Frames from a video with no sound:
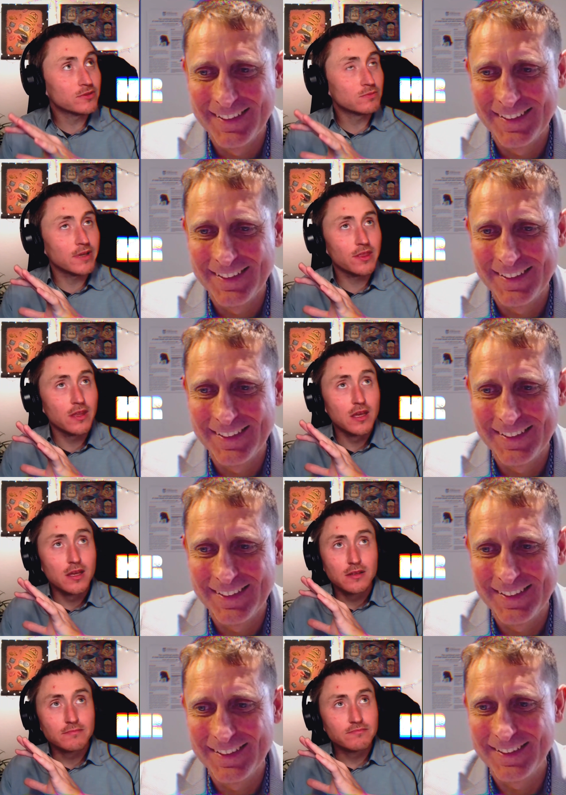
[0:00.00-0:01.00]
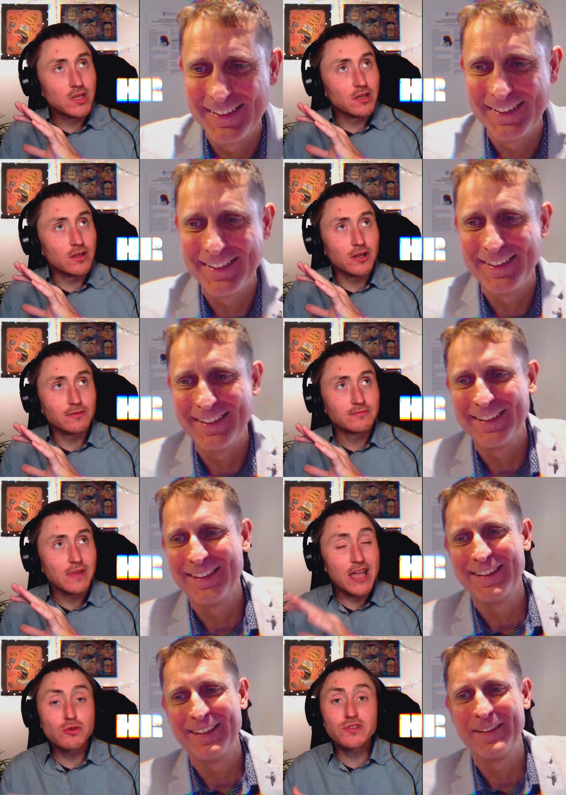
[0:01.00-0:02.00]
Speaker 1: with, you know,
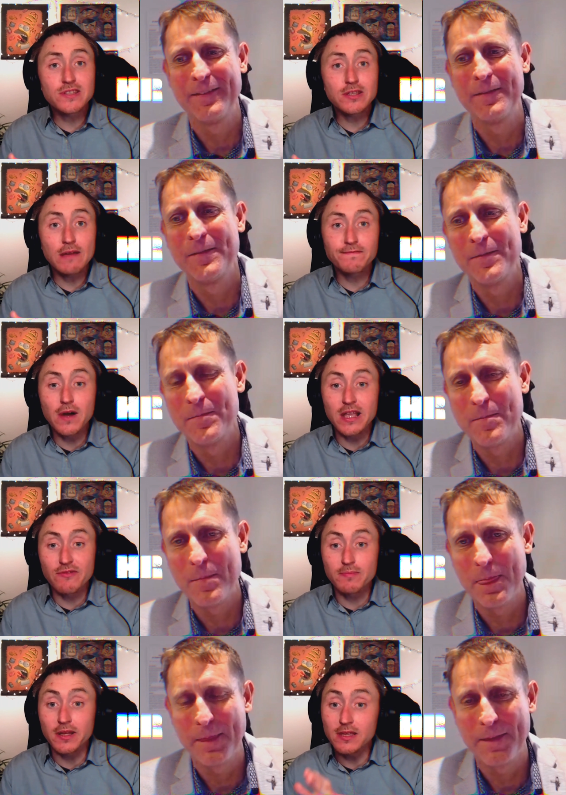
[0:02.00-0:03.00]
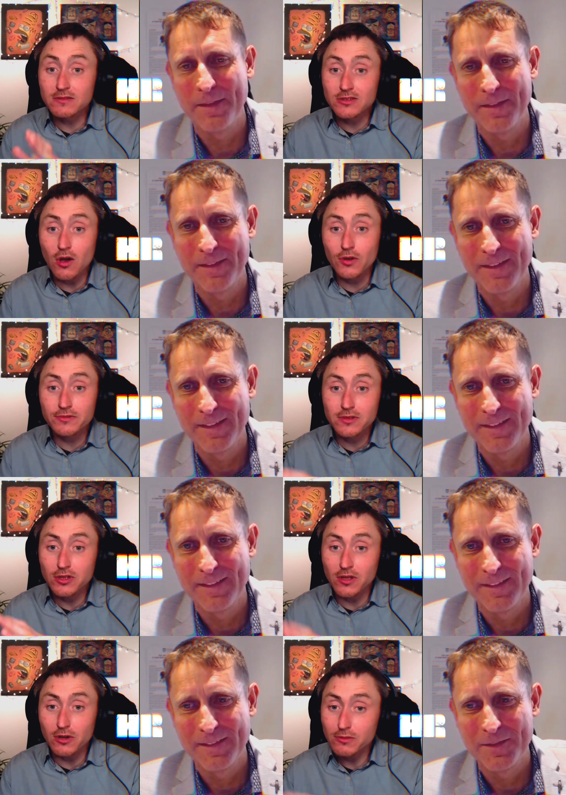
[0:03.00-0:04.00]
and you can still have fun, everybody. Salt, you
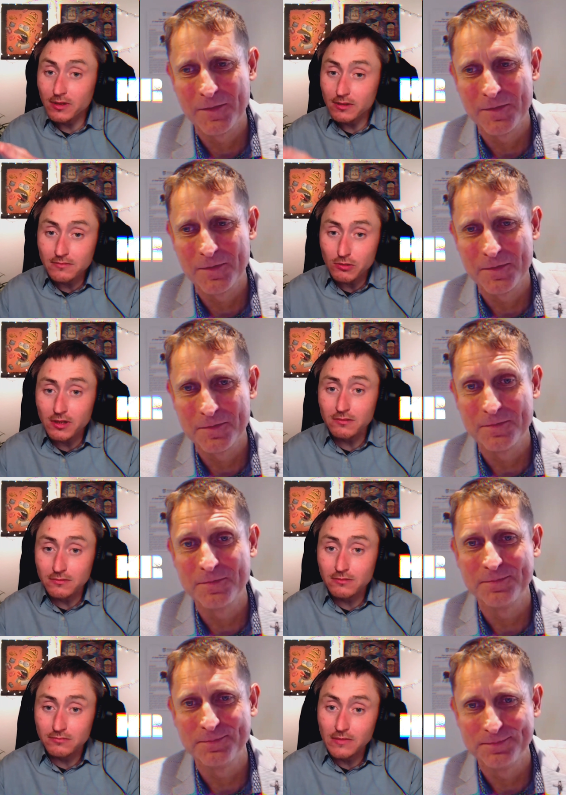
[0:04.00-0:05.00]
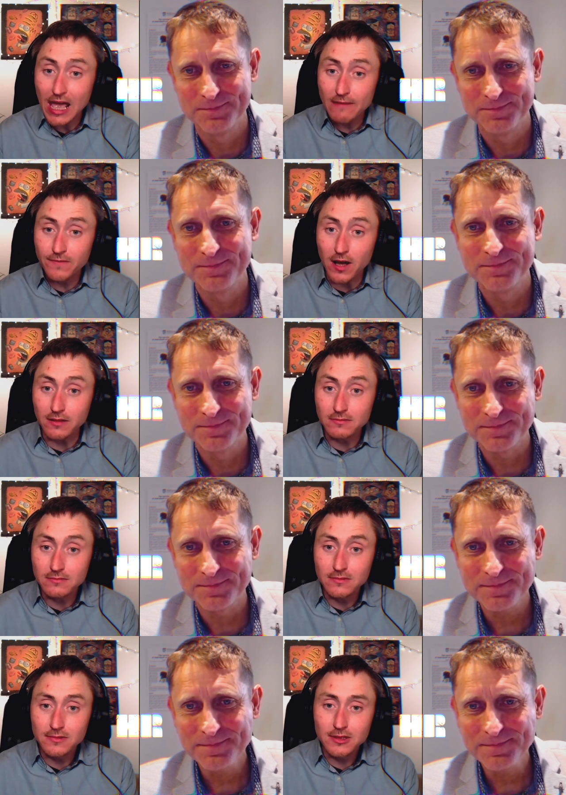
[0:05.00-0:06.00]
know, you can, you can have fun.
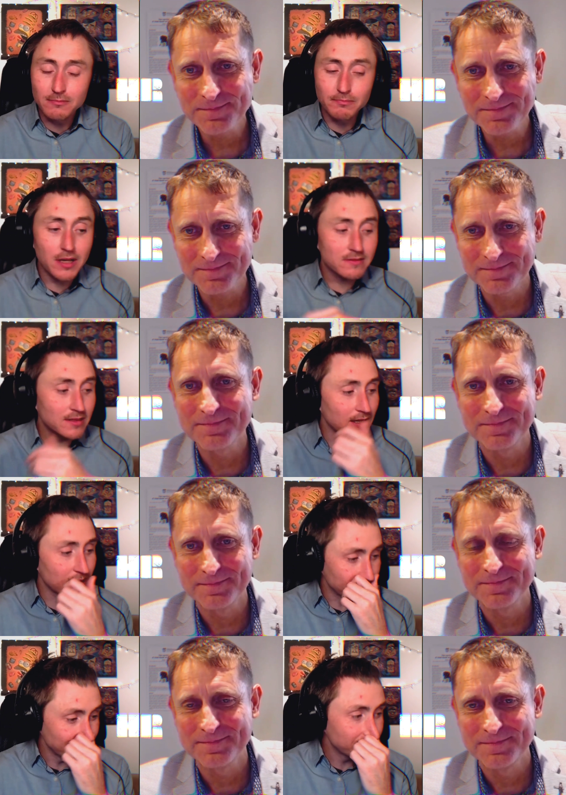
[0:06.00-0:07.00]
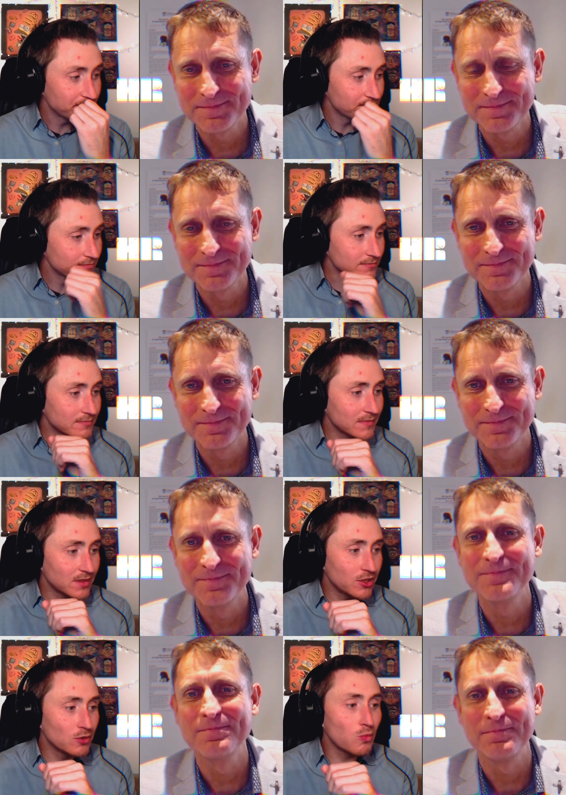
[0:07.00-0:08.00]
But, um,
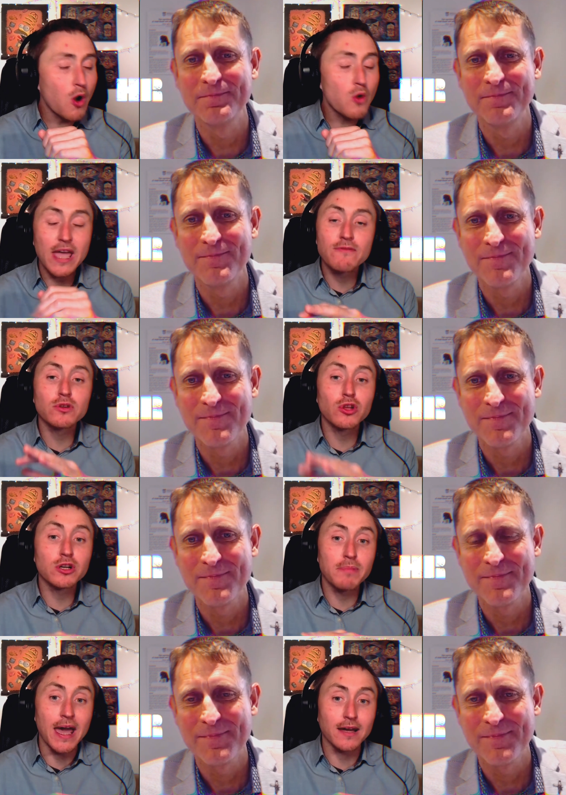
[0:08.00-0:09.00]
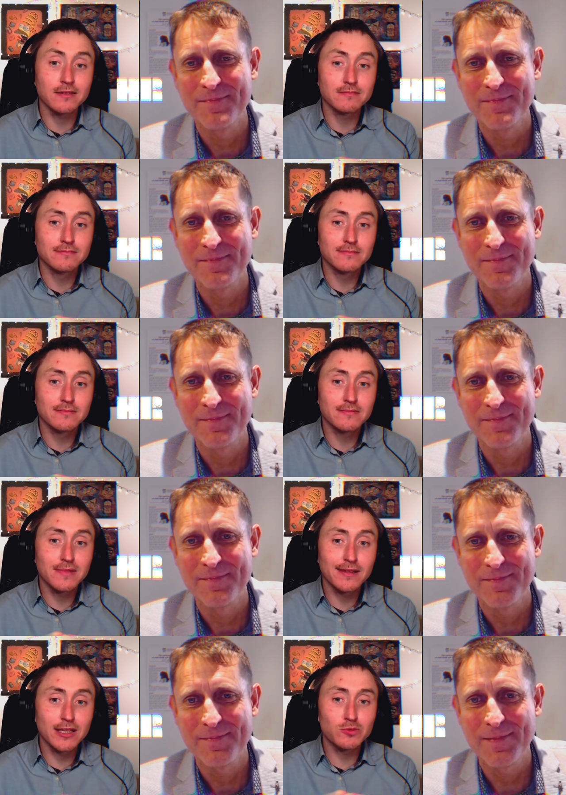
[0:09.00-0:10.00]
you won't ever look back,
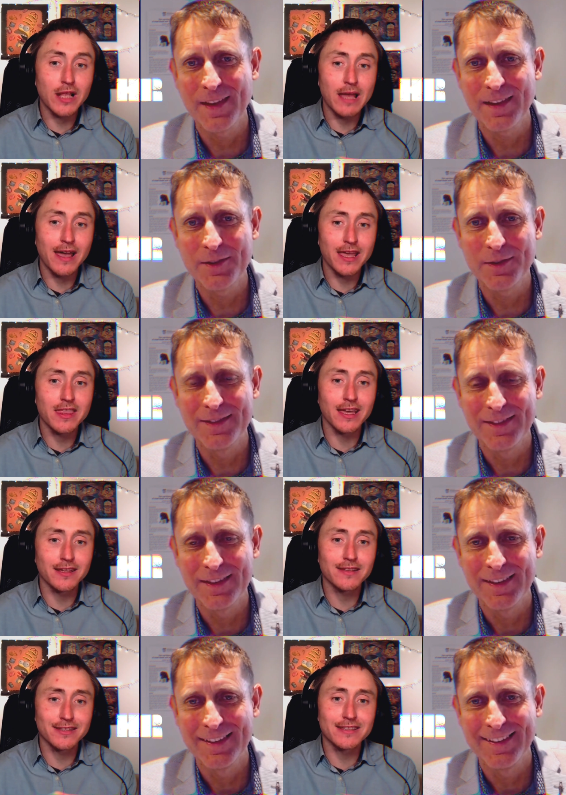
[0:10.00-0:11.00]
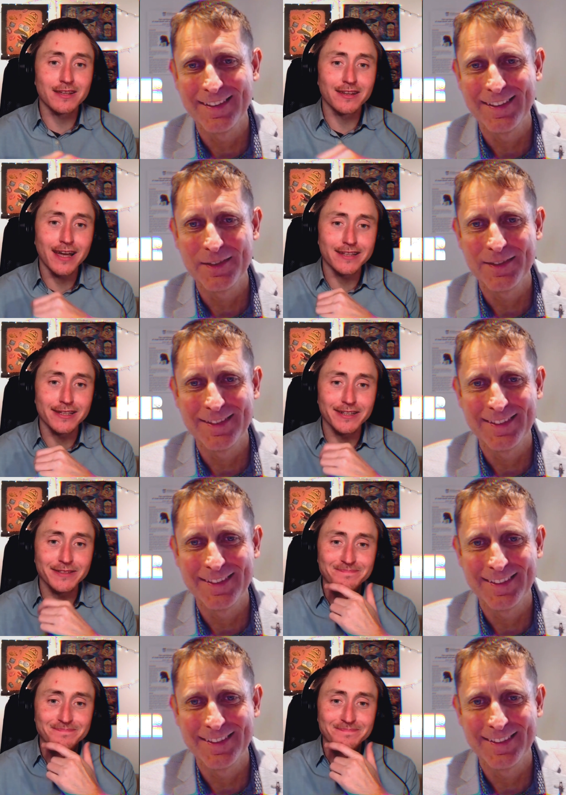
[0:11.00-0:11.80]
is what yeah. I, I, think is the idea.